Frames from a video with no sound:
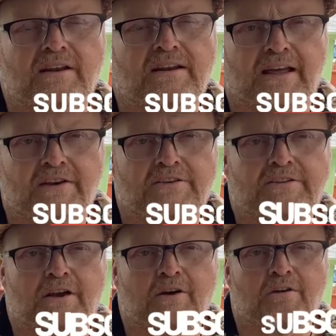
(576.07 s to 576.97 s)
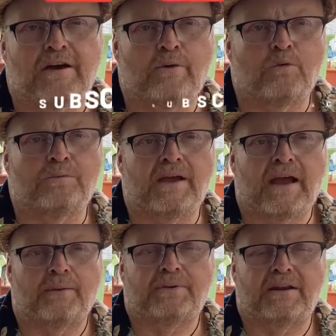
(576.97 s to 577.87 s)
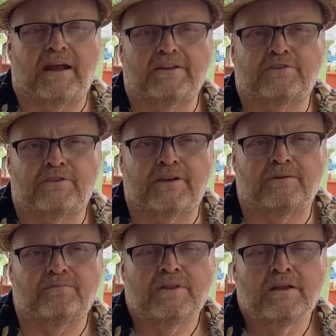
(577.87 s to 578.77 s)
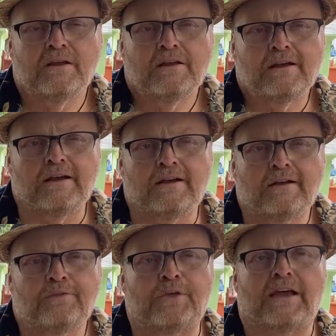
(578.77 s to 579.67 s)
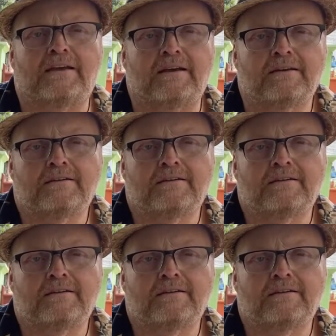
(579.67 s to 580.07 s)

let us know, and we'll be happy to answer them. Uh, thank you